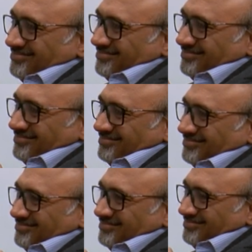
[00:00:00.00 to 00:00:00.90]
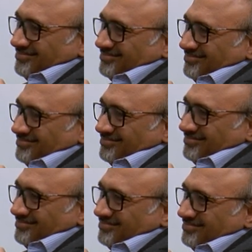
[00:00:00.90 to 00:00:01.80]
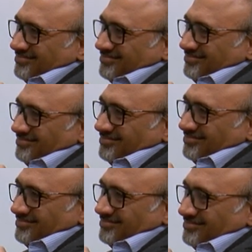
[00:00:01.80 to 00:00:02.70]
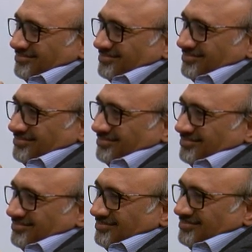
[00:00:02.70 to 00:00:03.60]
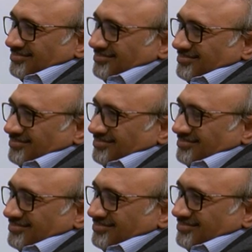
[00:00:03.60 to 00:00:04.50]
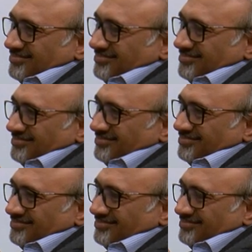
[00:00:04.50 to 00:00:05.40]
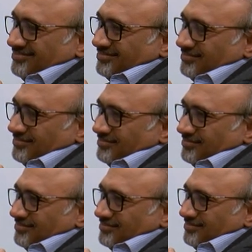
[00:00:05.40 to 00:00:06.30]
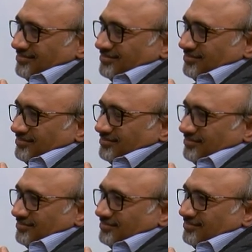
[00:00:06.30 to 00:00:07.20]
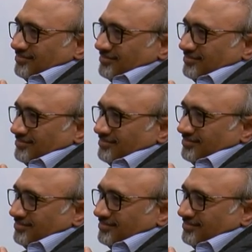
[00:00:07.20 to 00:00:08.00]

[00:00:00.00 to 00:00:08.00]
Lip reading: The person shown says nothing.